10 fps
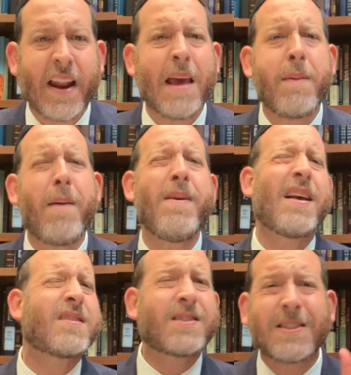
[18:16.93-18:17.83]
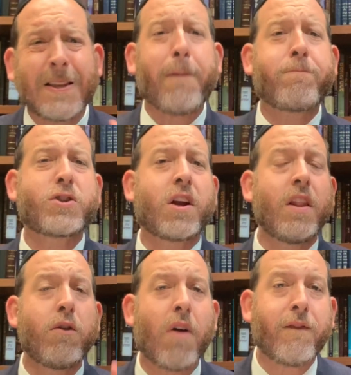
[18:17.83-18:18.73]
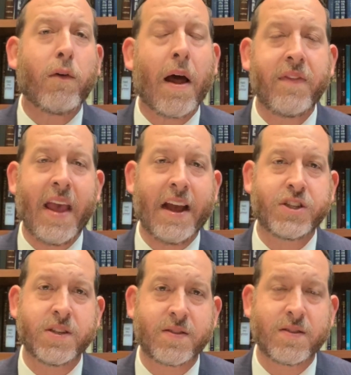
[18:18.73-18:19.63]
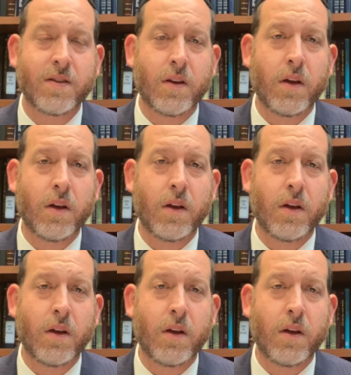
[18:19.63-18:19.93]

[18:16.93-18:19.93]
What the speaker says: and I may be exceptionally rough around the edges.